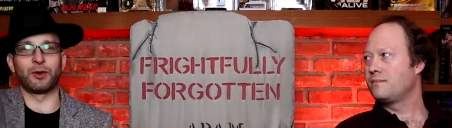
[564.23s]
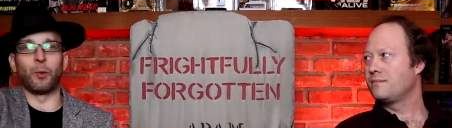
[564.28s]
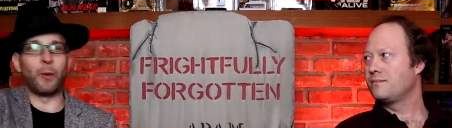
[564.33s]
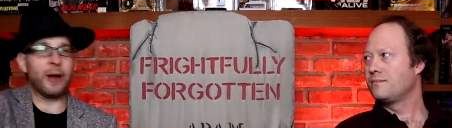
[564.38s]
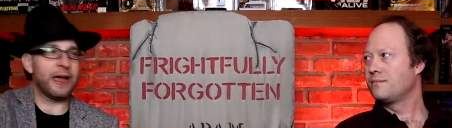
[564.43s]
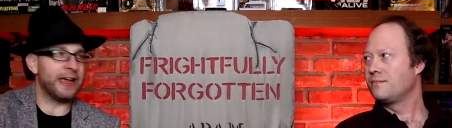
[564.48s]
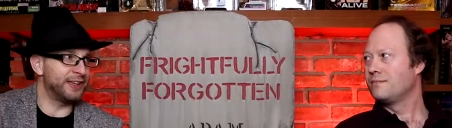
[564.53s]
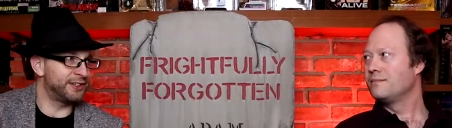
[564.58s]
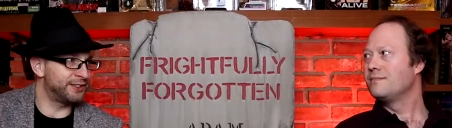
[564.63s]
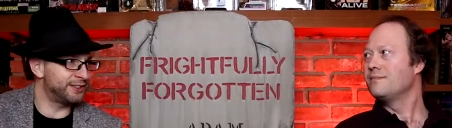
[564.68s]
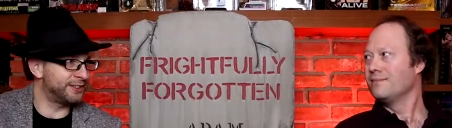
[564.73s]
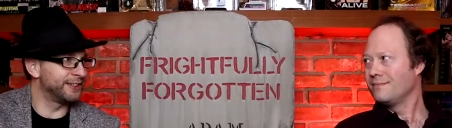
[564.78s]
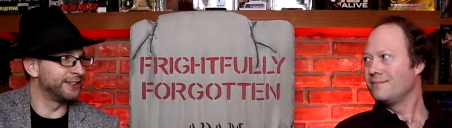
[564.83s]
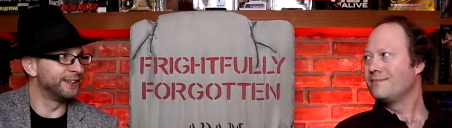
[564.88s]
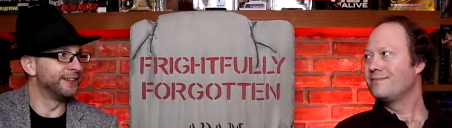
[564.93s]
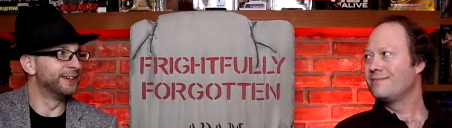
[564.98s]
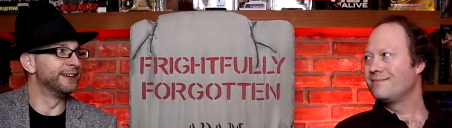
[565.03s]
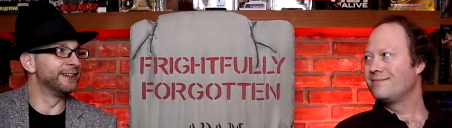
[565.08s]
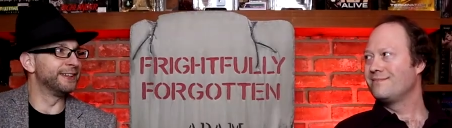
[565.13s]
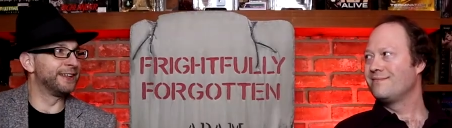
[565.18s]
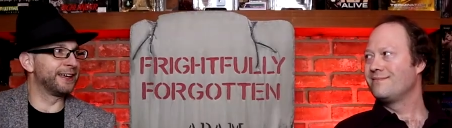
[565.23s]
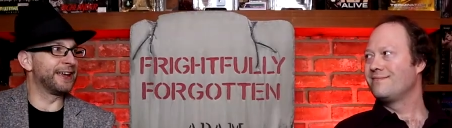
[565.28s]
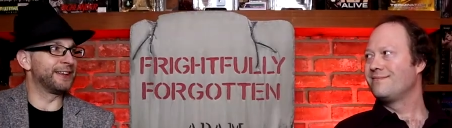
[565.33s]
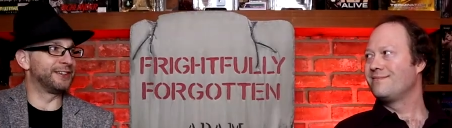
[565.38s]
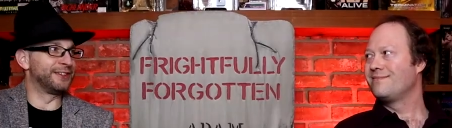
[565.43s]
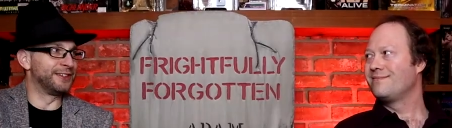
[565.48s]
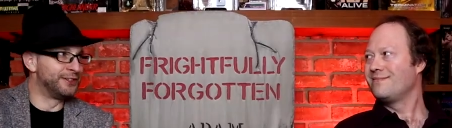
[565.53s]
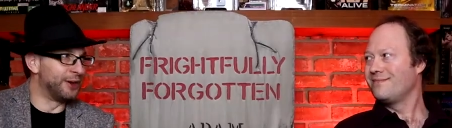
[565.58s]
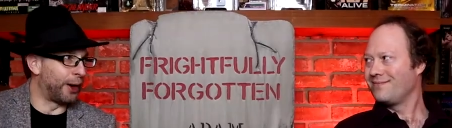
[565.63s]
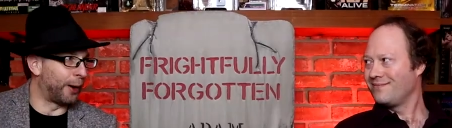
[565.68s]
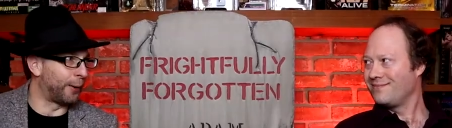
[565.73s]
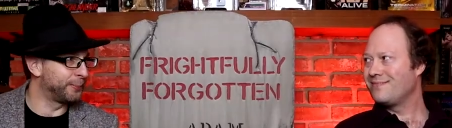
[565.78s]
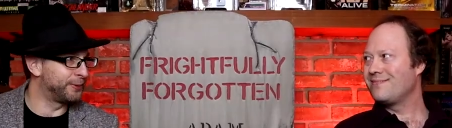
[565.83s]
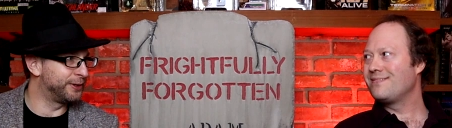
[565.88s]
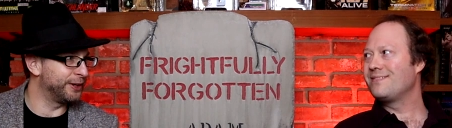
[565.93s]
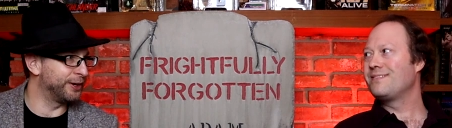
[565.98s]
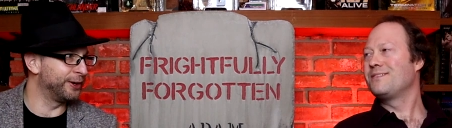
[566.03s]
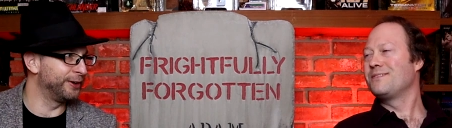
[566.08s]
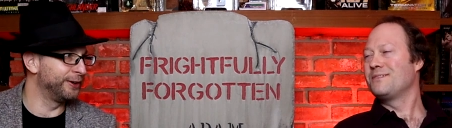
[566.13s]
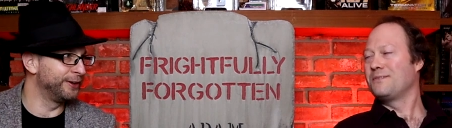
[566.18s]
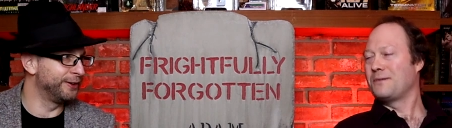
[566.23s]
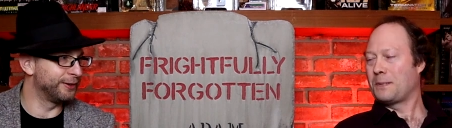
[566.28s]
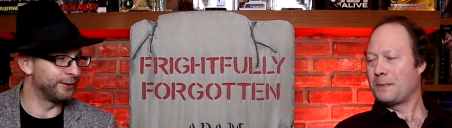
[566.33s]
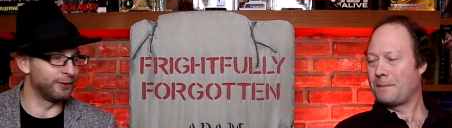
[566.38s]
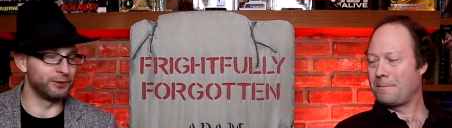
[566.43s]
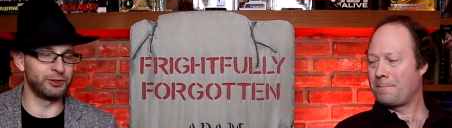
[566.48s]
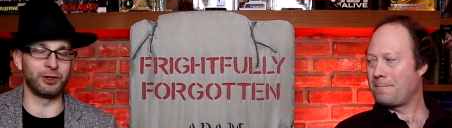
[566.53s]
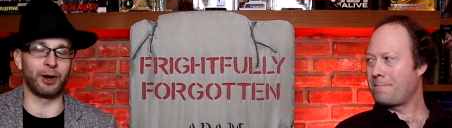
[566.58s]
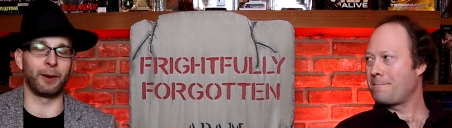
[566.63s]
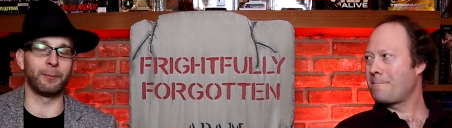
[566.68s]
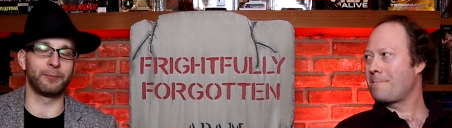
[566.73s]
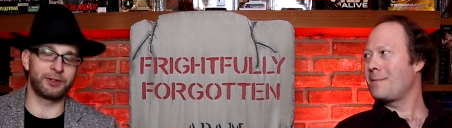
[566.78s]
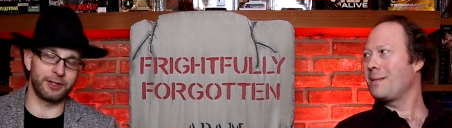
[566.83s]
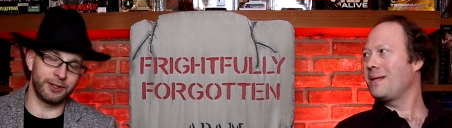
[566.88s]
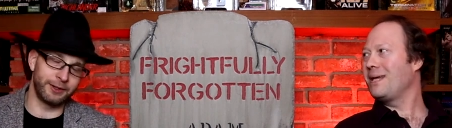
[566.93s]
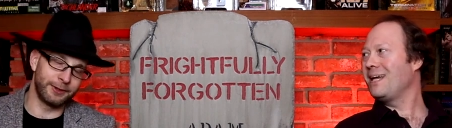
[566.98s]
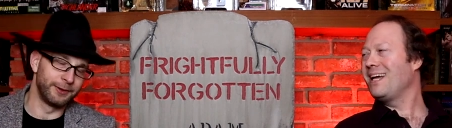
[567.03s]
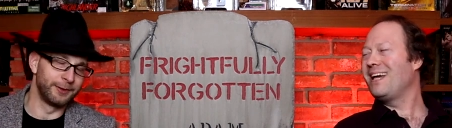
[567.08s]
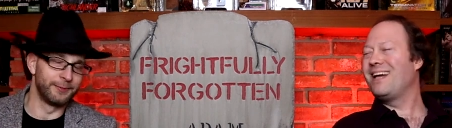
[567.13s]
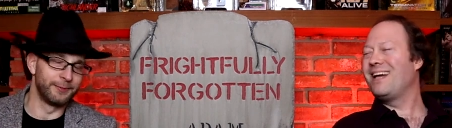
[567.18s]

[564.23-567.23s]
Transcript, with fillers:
Speaker 1: waste that gets dumped in... Oh, dumped in.